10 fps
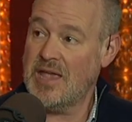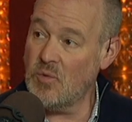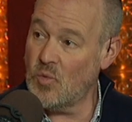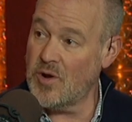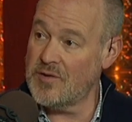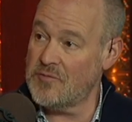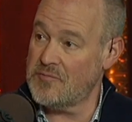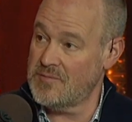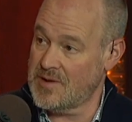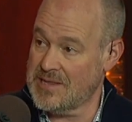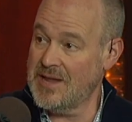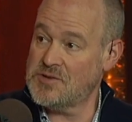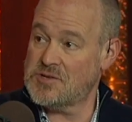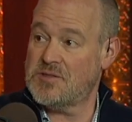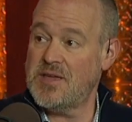it would have
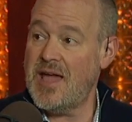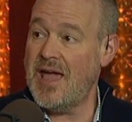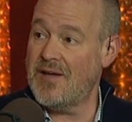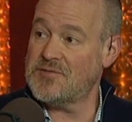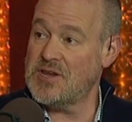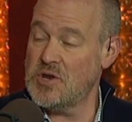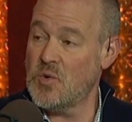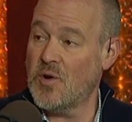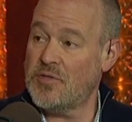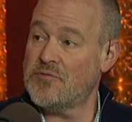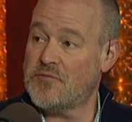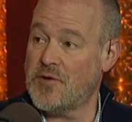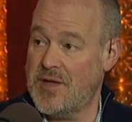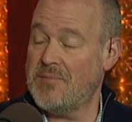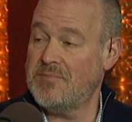clinched the A F C North for
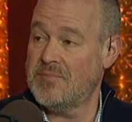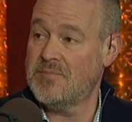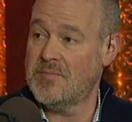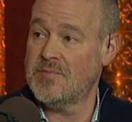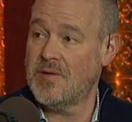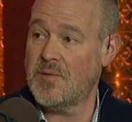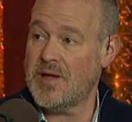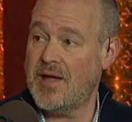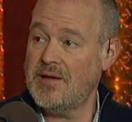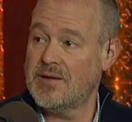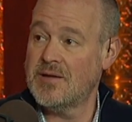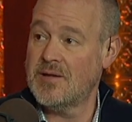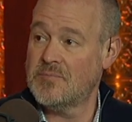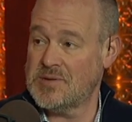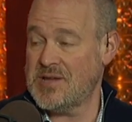them, okay,
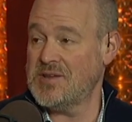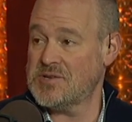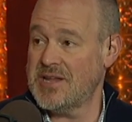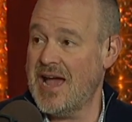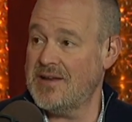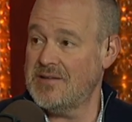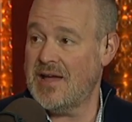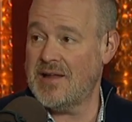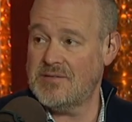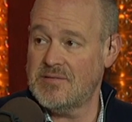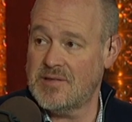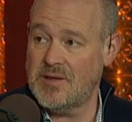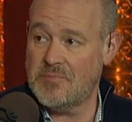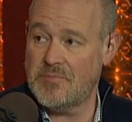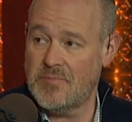potentially had, had
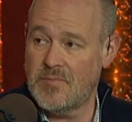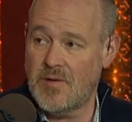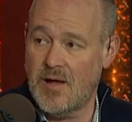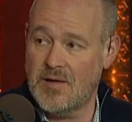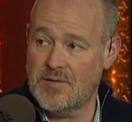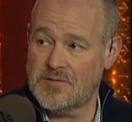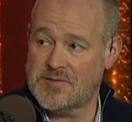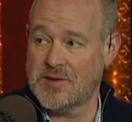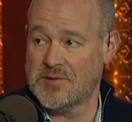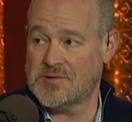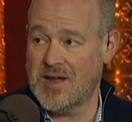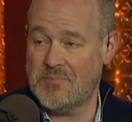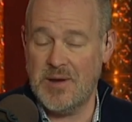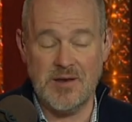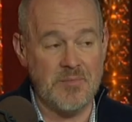the uh, Steelers
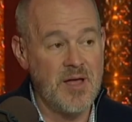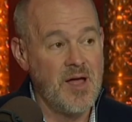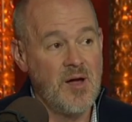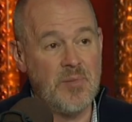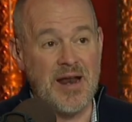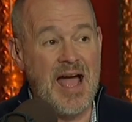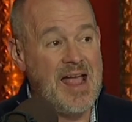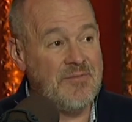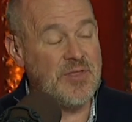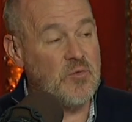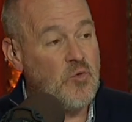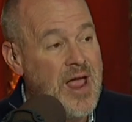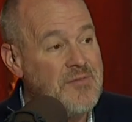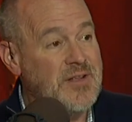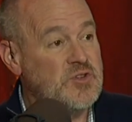not beating them. But if the
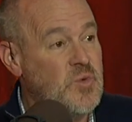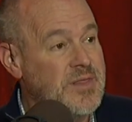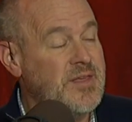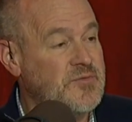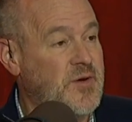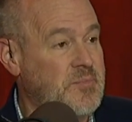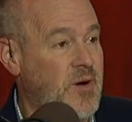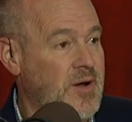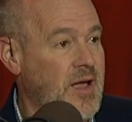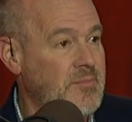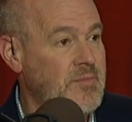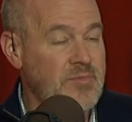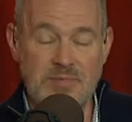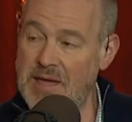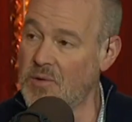Ravens win this football game,
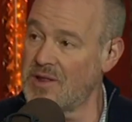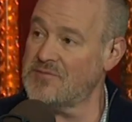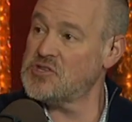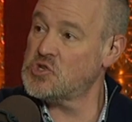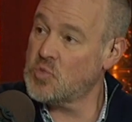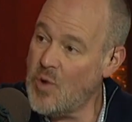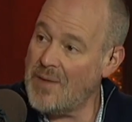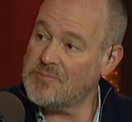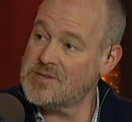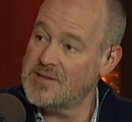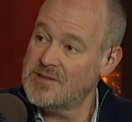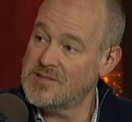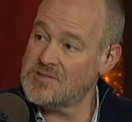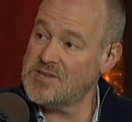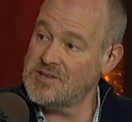they will have swept
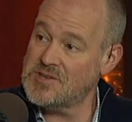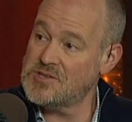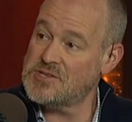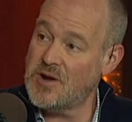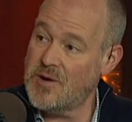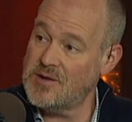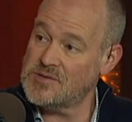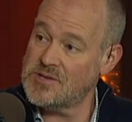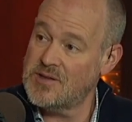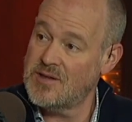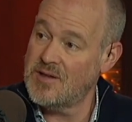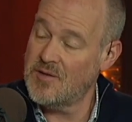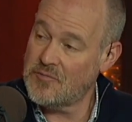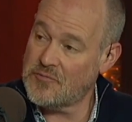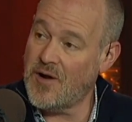the season series
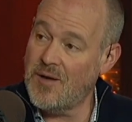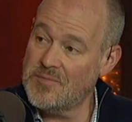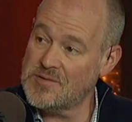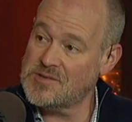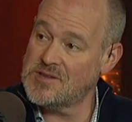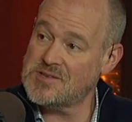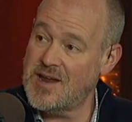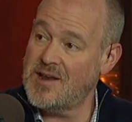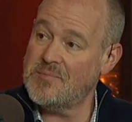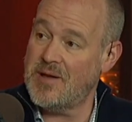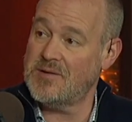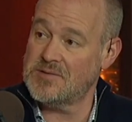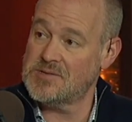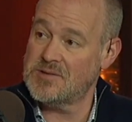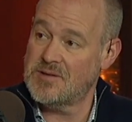from the Cincinnati
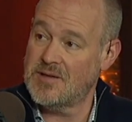Bengals